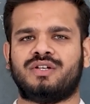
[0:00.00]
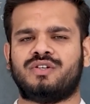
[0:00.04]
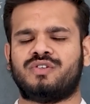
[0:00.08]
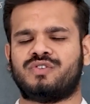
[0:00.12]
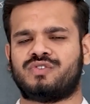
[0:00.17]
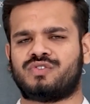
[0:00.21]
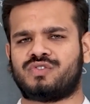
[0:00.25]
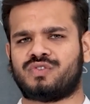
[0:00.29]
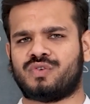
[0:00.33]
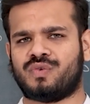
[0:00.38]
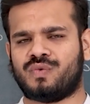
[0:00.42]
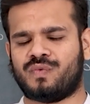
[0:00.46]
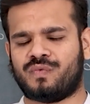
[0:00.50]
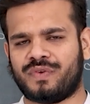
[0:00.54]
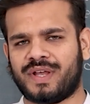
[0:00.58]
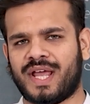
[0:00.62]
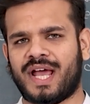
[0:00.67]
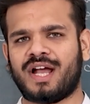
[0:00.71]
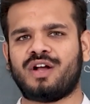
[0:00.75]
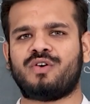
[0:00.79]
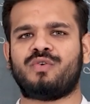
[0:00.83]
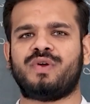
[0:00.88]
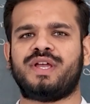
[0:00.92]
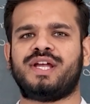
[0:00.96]
So we
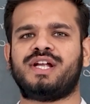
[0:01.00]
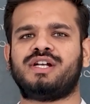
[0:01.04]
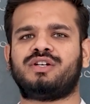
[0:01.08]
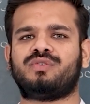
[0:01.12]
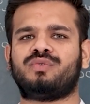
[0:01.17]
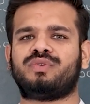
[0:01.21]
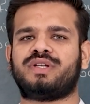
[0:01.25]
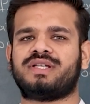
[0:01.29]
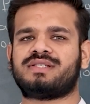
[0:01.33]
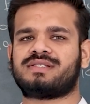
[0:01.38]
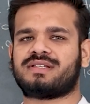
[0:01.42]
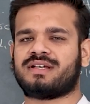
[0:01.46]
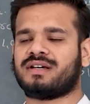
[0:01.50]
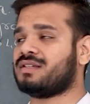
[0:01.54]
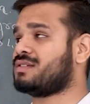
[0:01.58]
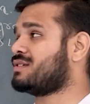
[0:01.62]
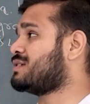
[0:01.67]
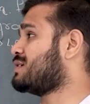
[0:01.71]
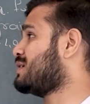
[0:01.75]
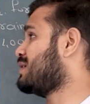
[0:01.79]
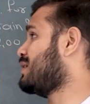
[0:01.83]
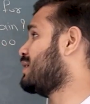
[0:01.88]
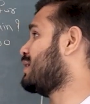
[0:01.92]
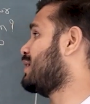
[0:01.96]
are going to
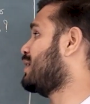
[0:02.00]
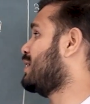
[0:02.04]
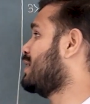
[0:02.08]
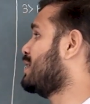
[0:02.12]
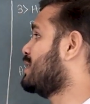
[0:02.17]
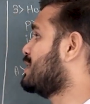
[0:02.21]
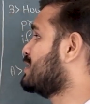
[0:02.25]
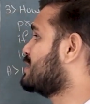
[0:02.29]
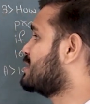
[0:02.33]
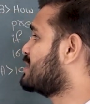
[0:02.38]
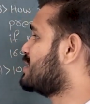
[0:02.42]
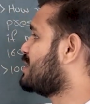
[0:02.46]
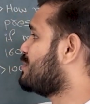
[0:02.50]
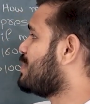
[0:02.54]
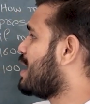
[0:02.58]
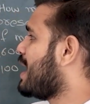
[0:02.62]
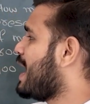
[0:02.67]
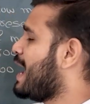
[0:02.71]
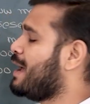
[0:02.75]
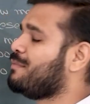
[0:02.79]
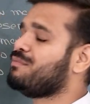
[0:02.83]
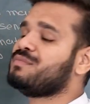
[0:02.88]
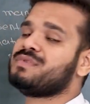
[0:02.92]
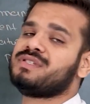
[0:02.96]
discuss some
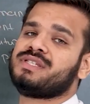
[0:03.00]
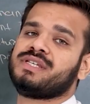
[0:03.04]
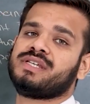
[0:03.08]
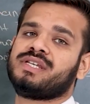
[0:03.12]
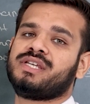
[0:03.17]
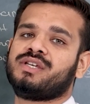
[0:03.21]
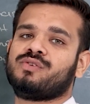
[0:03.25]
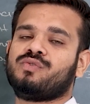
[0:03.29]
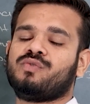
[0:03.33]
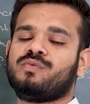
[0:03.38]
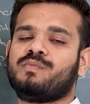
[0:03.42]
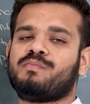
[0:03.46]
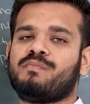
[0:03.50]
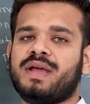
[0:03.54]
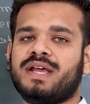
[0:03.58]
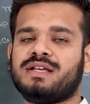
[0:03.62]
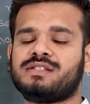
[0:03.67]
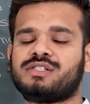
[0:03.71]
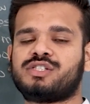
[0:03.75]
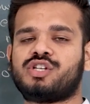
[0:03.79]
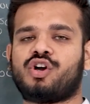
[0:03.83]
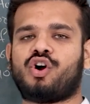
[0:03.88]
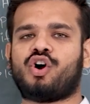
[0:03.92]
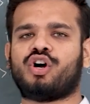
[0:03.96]
MCQ
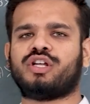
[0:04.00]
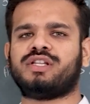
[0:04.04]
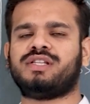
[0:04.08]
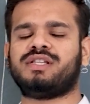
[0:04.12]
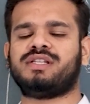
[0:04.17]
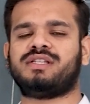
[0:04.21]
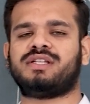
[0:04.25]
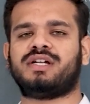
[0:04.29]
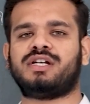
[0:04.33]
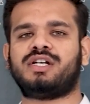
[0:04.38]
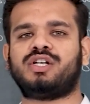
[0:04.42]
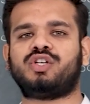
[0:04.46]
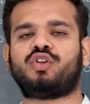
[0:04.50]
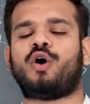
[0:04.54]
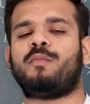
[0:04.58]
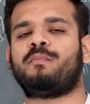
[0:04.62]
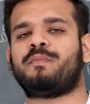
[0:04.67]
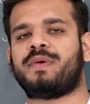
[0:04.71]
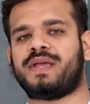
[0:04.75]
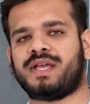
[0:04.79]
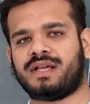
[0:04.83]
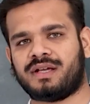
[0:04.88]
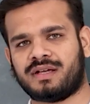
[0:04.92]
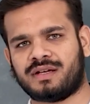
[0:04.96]
based on the
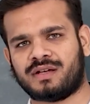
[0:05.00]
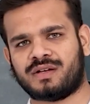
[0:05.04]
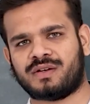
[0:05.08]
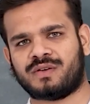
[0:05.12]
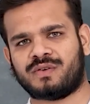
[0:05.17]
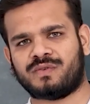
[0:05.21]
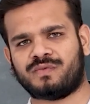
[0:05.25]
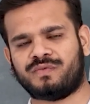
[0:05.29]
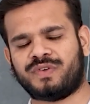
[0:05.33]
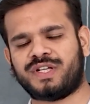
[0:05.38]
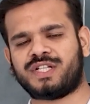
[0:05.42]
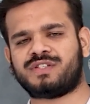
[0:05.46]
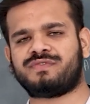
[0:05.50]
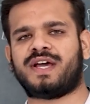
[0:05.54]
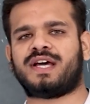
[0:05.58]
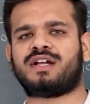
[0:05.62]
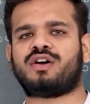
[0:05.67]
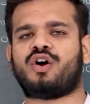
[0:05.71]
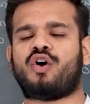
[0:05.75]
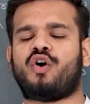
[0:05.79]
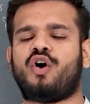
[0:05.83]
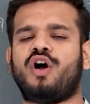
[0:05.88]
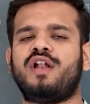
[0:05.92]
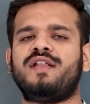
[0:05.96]
topic which we
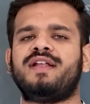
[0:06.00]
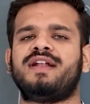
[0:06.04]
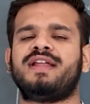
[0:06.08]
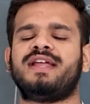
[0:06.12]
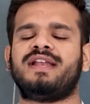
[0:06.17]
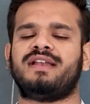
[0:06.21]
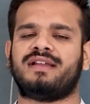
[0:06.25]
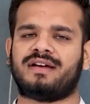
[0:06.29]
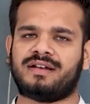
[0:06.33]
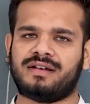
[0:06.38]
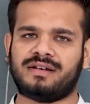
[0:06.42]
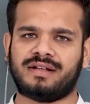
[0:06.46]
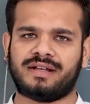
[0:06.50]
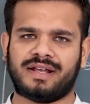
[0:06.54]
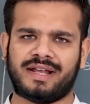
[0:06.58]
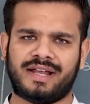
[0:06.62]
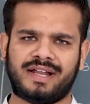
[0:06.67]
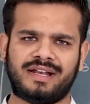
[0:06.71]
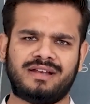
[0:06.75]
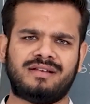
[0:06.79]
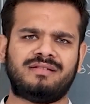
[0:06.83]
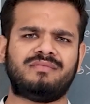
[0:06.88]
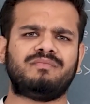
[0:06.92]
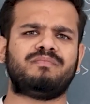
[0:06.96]
are already learned
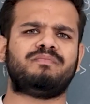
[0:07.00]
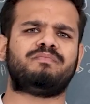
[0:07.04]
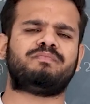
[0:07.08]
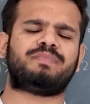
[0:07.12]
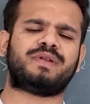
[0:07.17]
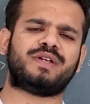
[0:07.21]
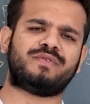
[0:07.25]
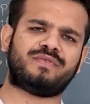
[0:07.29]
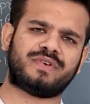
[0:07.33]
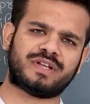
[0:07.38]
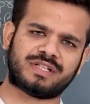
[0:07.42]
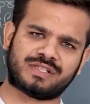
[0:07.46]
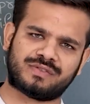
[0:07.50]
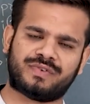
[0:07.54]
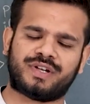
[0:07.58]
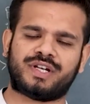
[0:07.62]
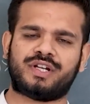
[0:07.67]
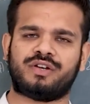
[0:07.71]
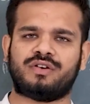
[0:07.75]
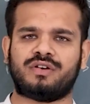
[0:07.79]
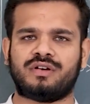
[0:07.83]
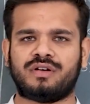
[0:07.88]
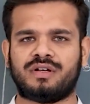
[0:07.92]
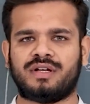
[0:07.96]
in previous
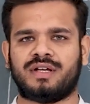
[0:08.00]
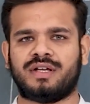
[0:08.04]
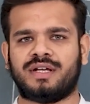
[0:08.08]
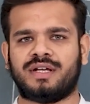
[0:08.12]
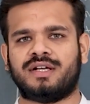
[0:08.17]
video.